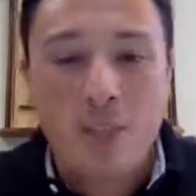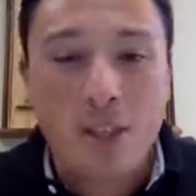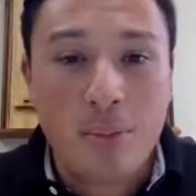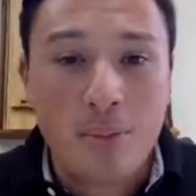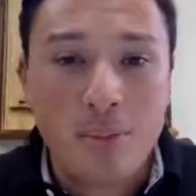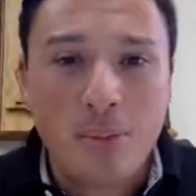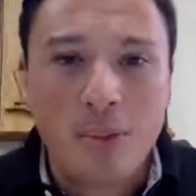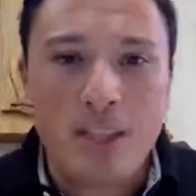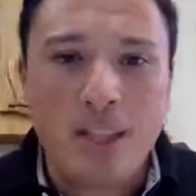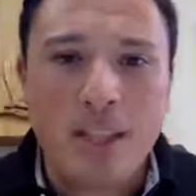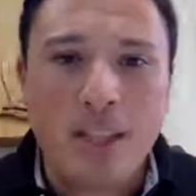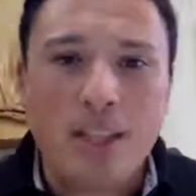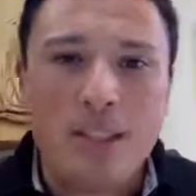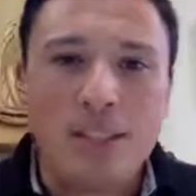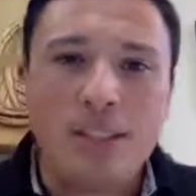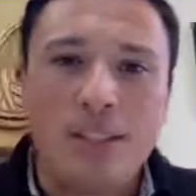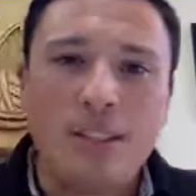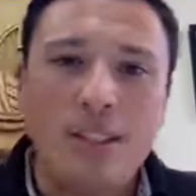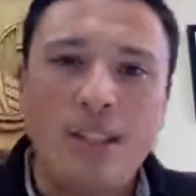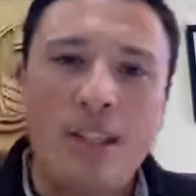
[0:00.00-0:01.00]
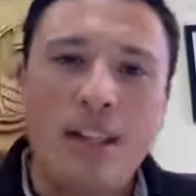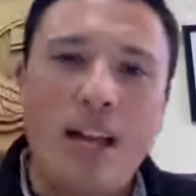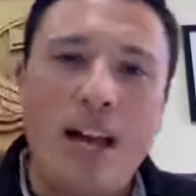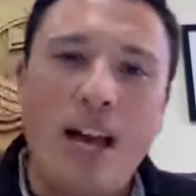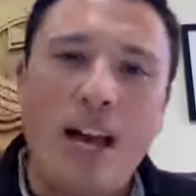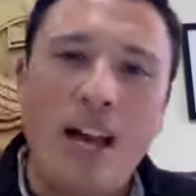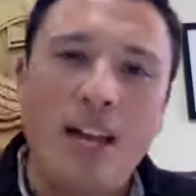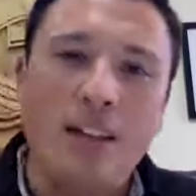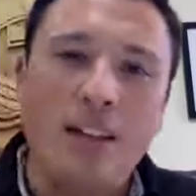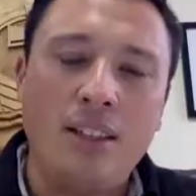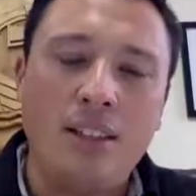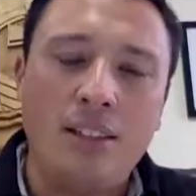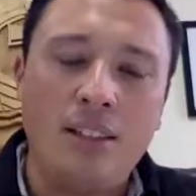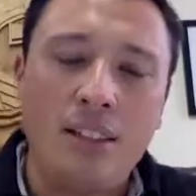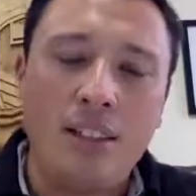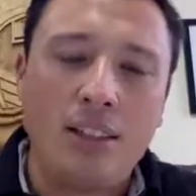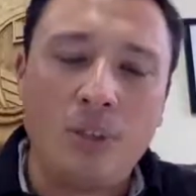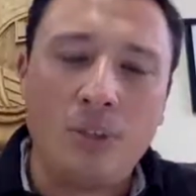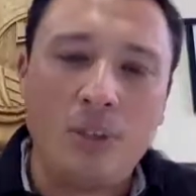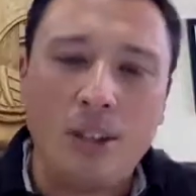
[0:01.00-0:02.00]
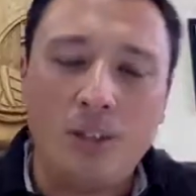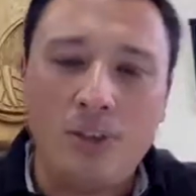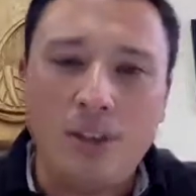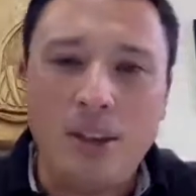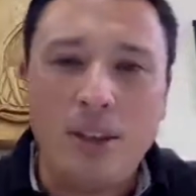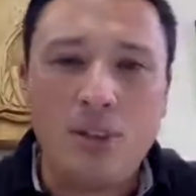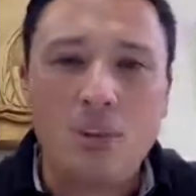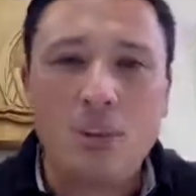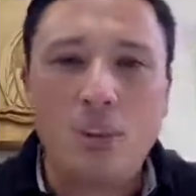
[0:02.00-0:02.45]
people east in Highland and Griffith.